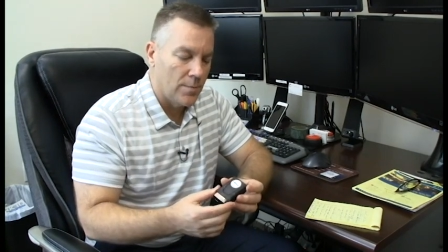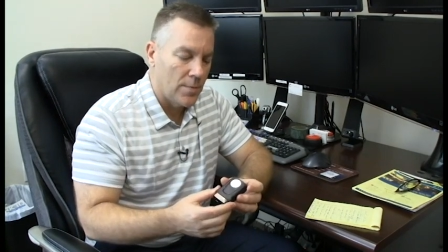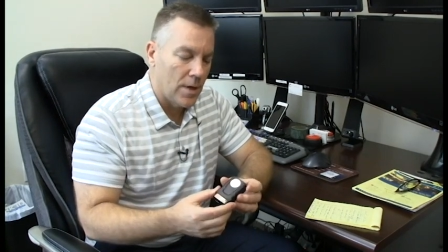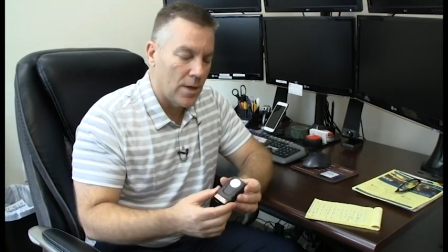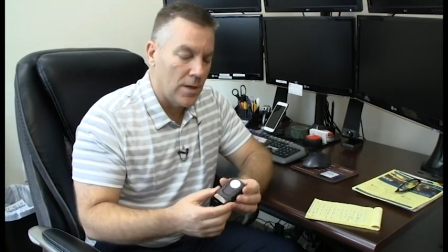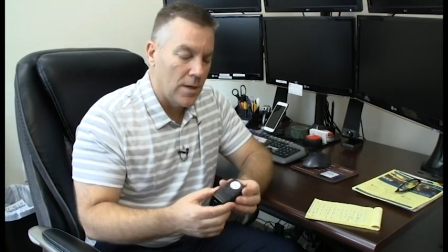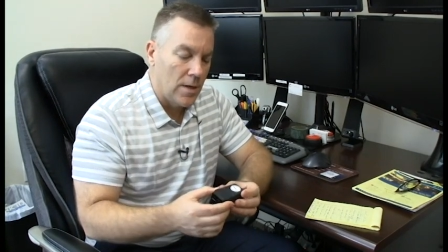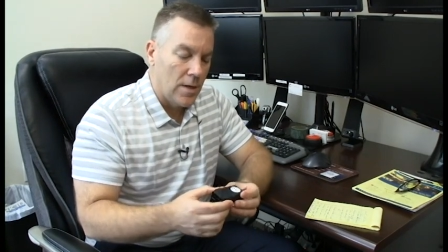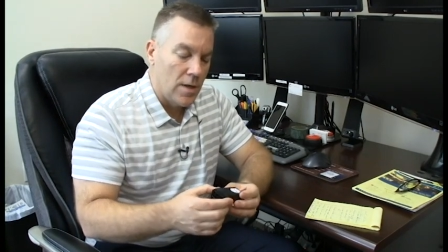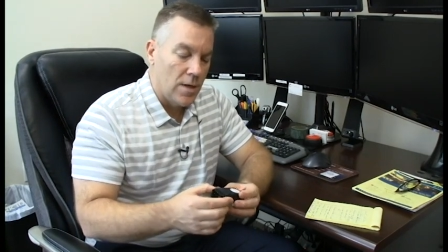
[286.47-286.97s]

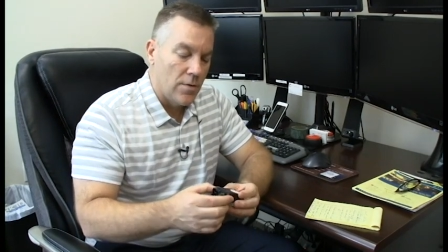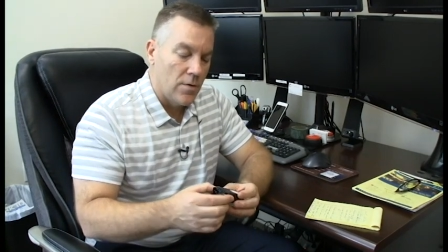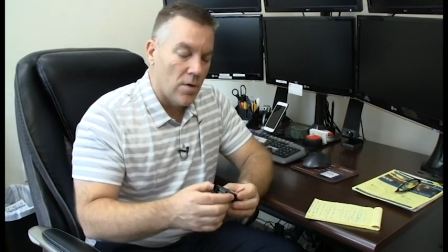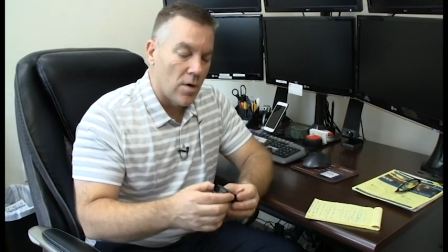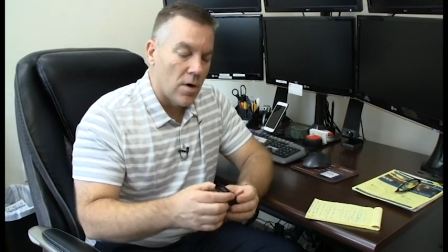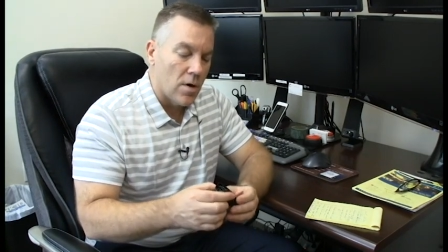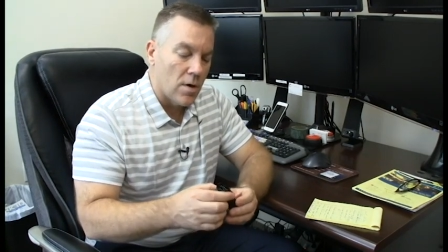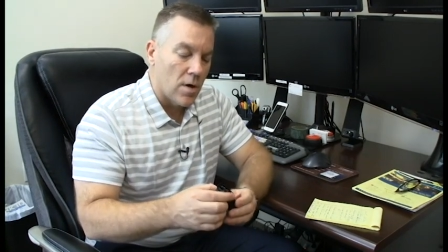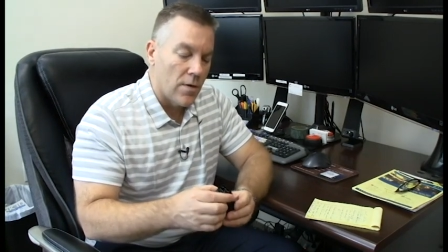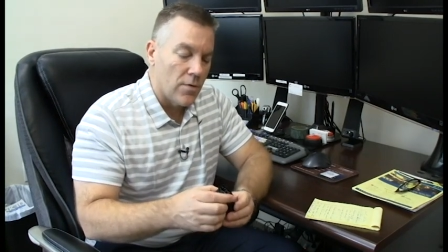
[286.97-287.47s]
But there
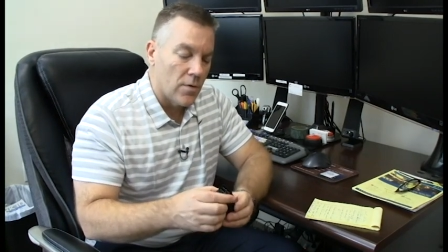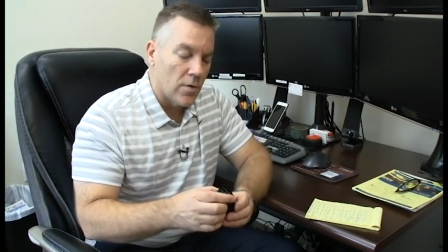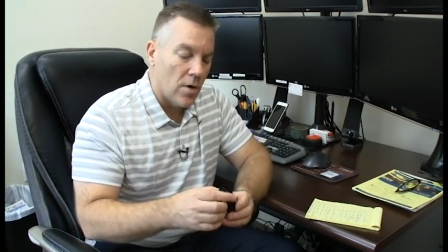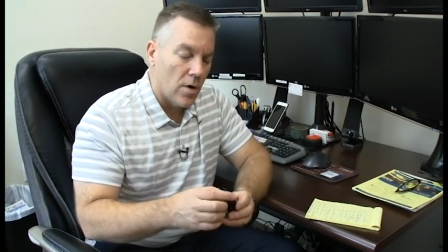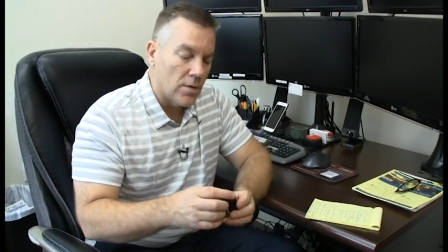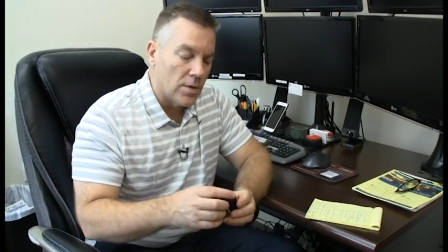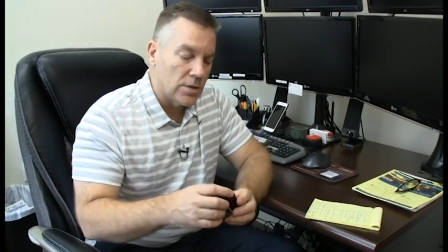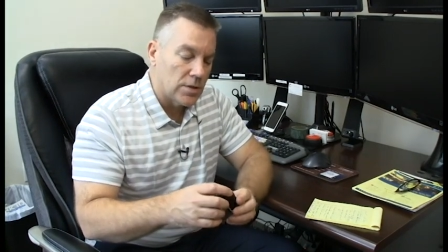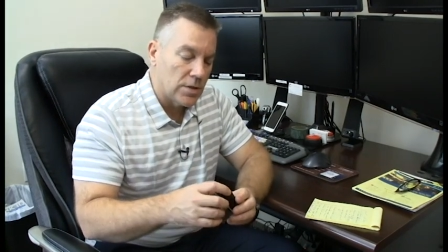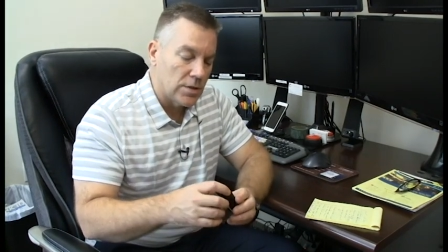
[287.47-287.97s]
are other
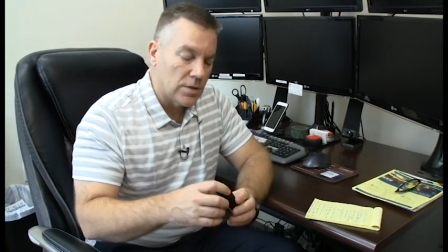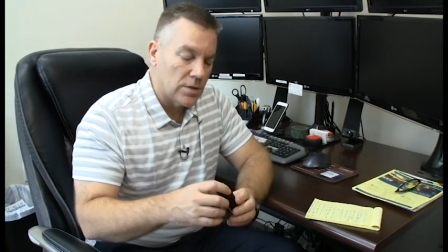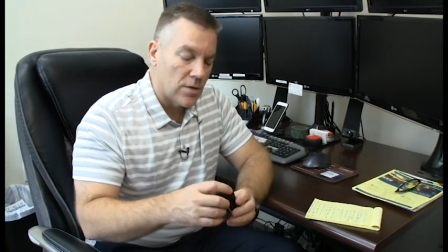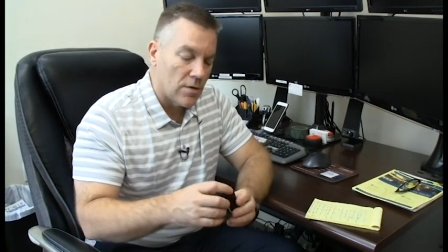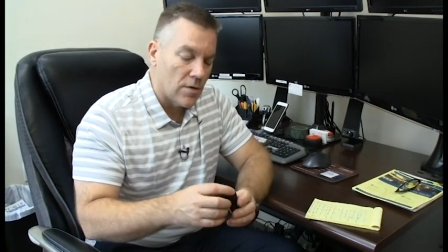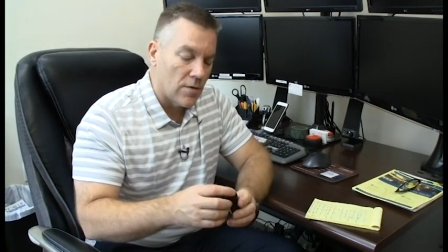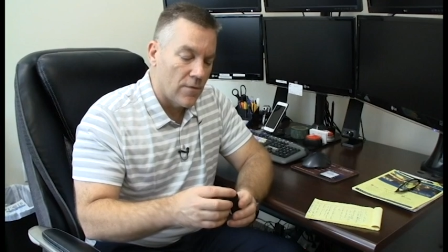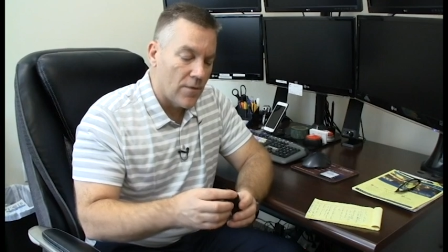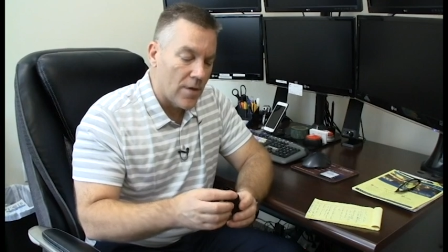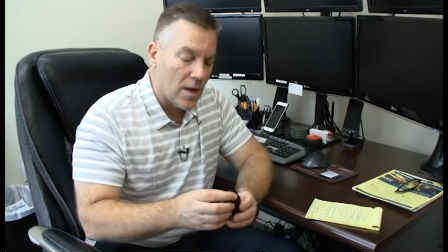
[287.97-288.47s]
harnesses that
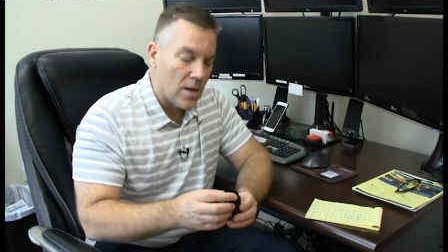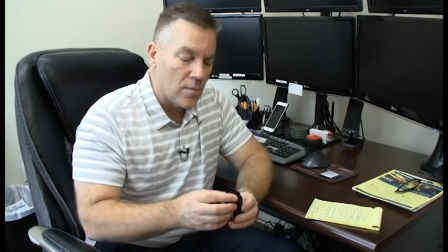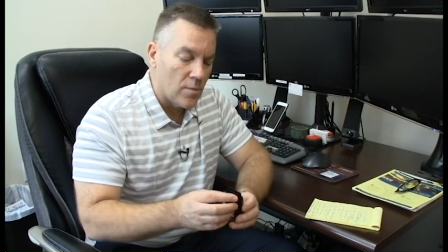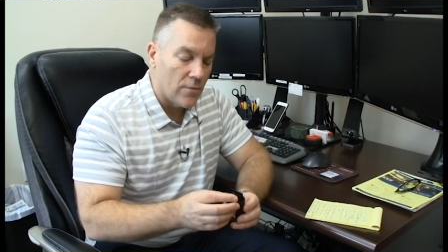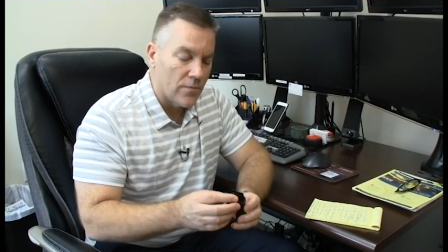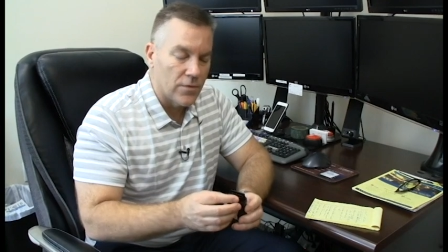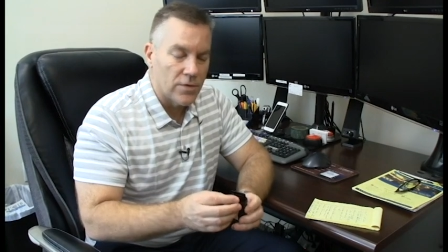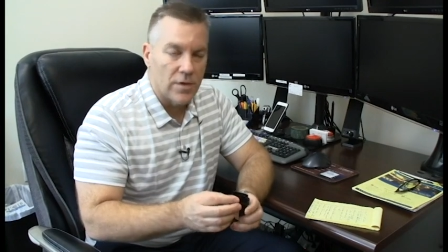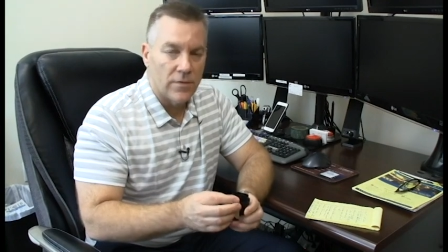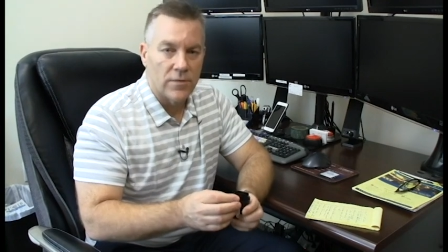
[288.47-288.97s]
are available
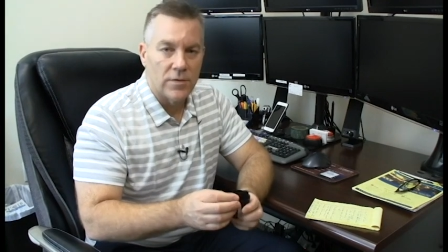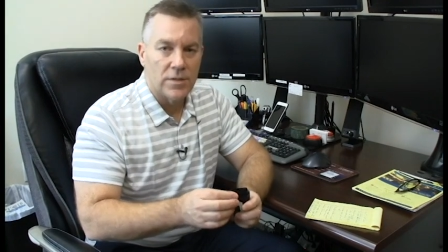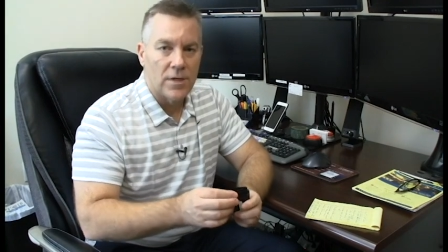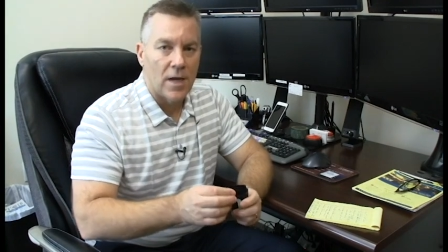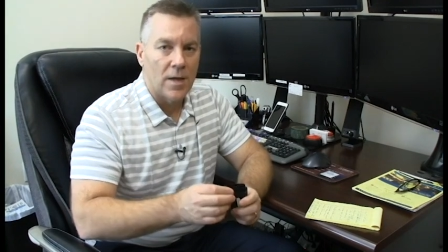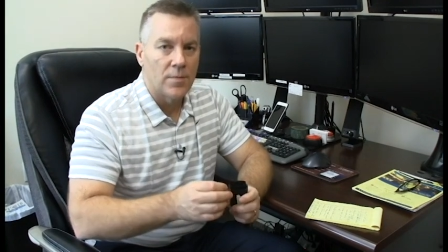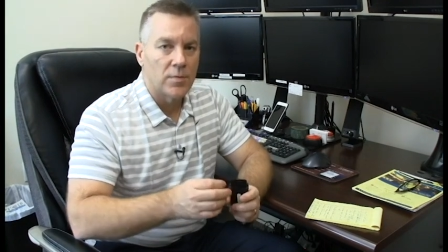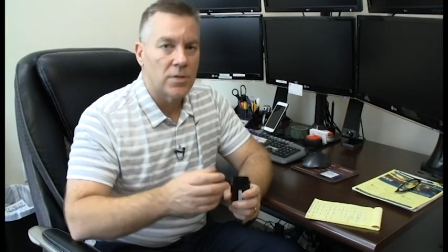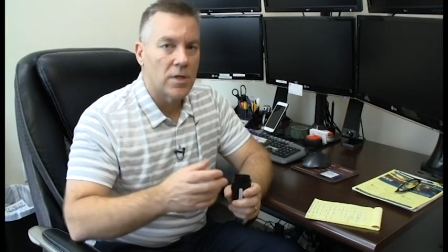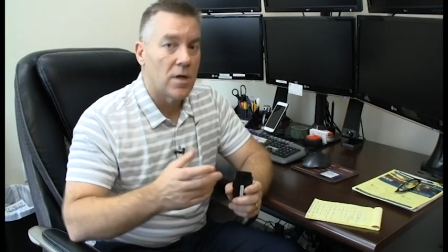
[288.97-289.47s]
for different
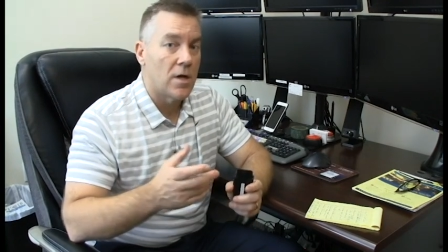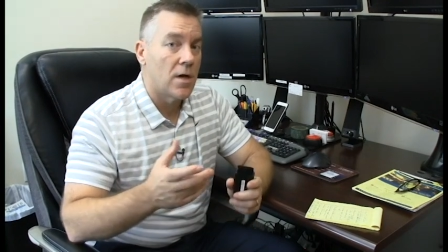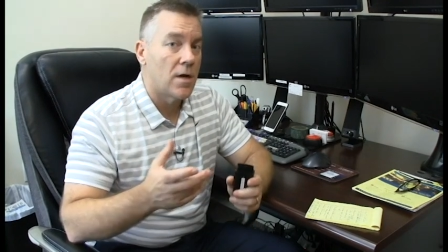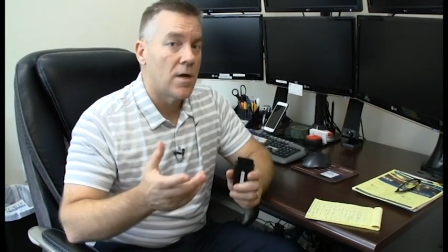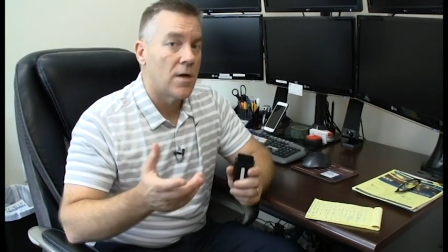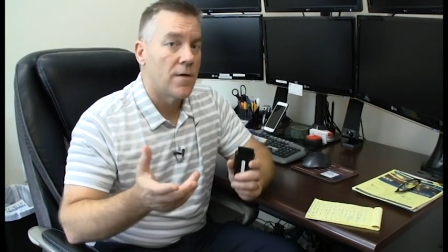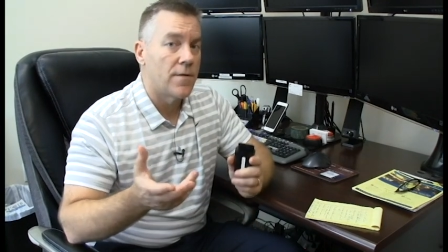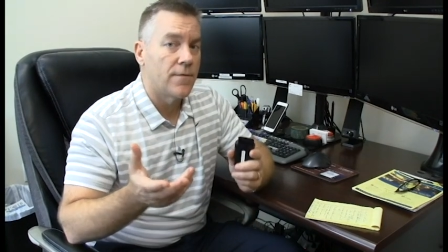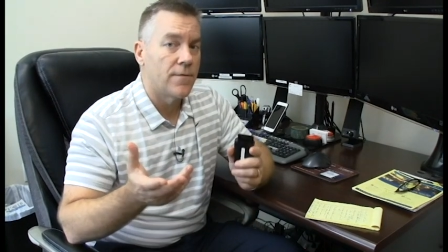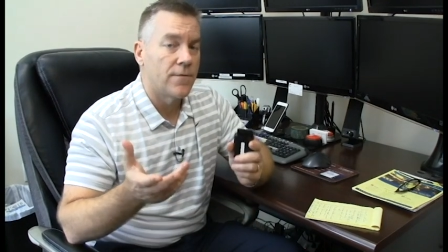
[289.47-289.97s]
types
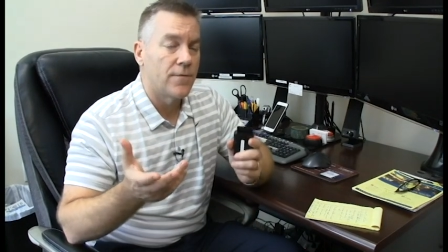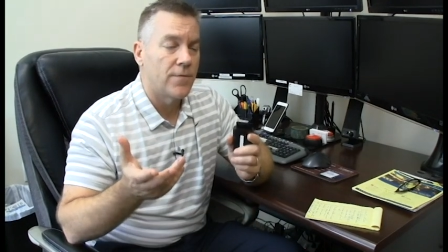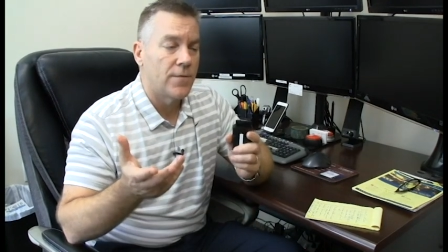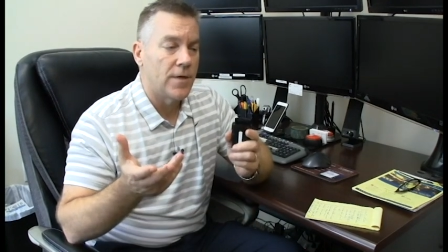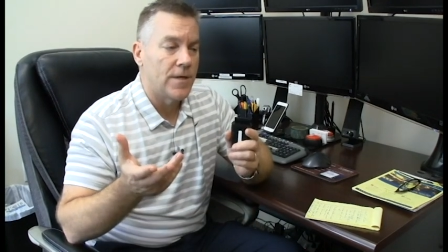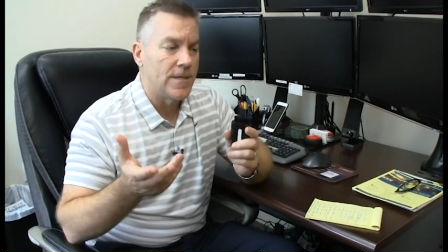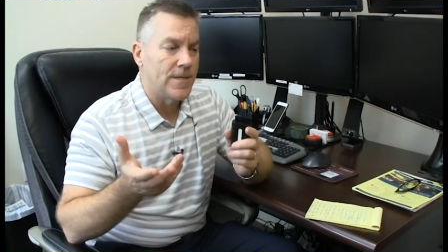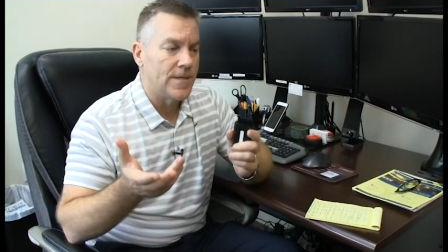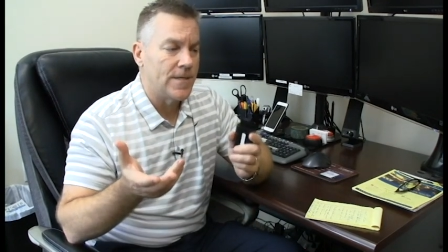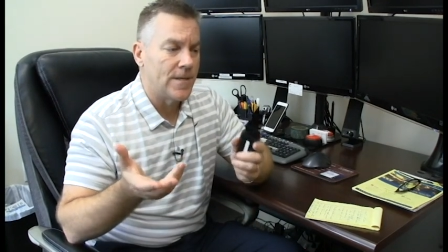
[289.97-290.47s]
of
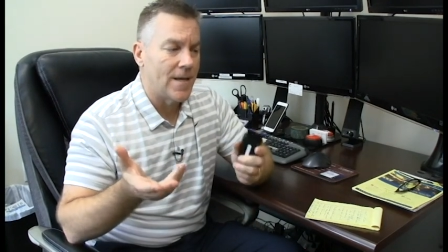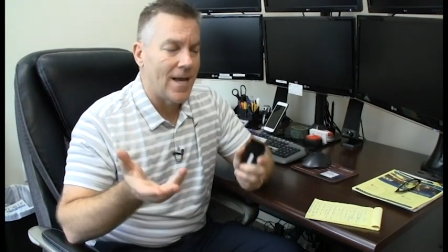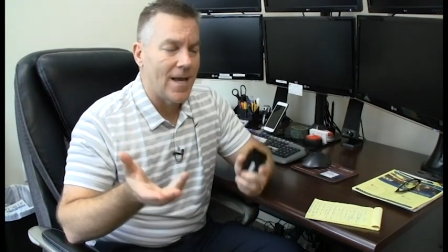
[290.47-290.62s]
uh,